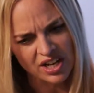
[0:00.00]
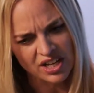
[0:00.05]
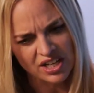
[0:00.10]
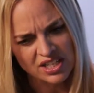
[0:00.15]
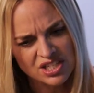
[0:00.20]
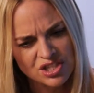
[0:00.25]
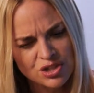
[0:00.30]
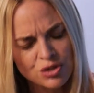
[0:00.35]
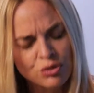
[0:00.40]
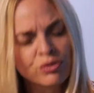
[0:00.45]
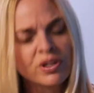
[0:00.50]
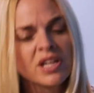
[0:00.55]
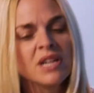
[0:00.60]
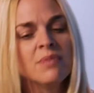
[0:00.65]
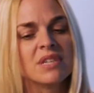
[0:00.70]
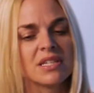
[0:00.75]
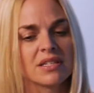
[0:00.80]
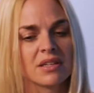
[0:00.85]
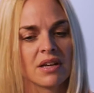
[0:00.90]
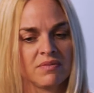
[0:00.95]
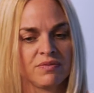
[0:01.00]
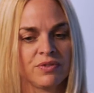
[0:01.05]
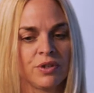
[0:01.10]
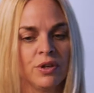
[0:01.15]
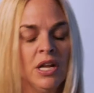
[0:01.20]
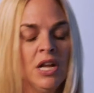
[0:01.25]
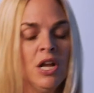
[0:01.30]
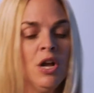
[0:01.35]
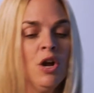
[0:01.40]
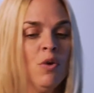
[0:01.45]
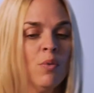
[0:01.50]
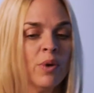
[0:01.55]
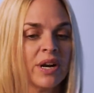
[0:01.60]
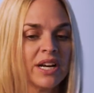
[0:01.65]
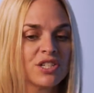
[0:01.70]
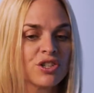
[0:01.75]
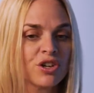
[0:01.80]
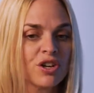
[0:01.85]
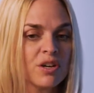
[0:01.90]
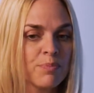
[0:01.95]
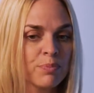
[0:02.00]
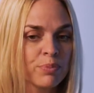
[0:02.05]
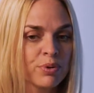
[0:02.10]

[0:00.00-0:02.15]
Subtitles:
extreme discomfort. When I started